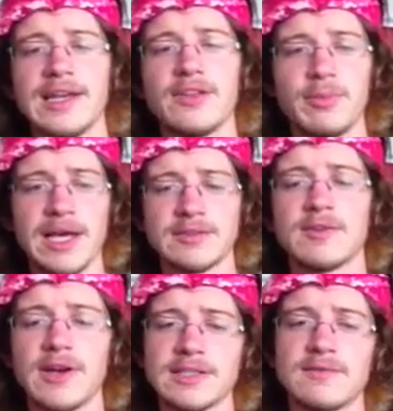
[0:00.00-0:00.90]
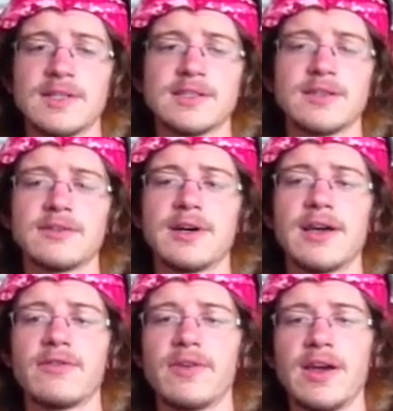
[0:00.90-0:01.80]
against passive-aggressiveness in your
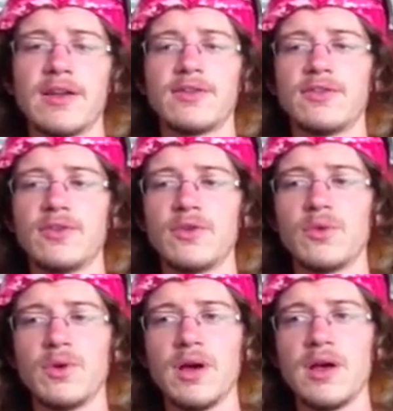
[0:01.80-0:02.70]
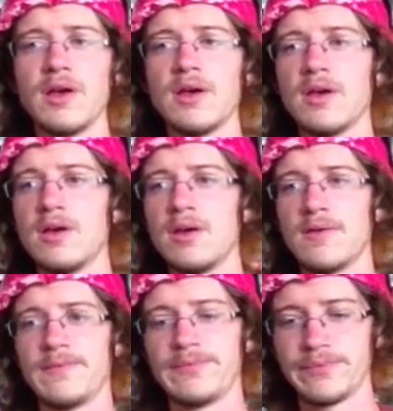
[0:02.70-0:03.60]
life, and to
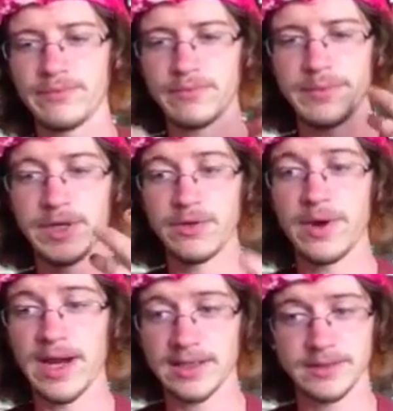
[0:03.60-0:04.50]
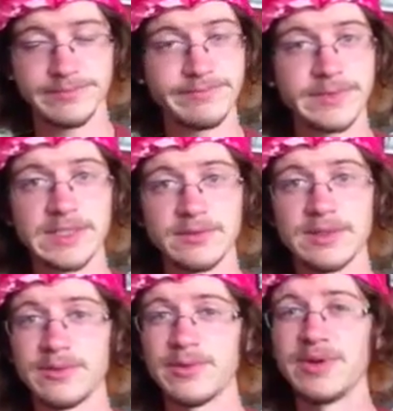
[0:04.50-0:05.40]
be direct.
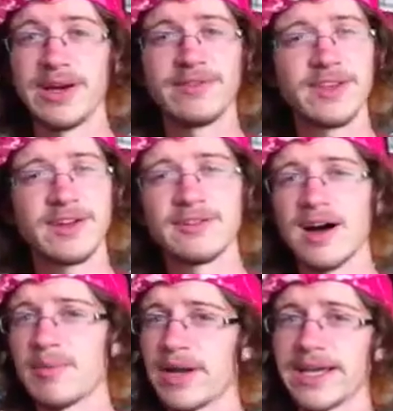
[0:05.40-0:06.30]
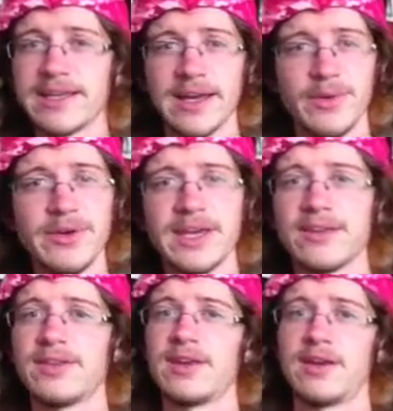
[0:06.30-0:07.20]
I've said it a lot, but I, I really
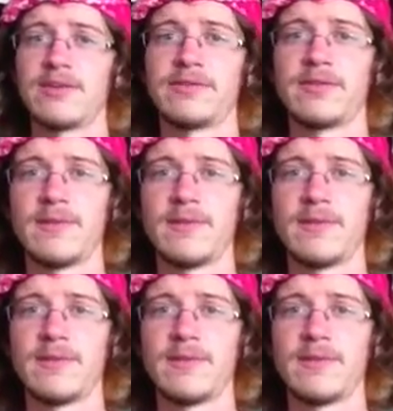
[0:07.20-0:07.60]
can't say it enough.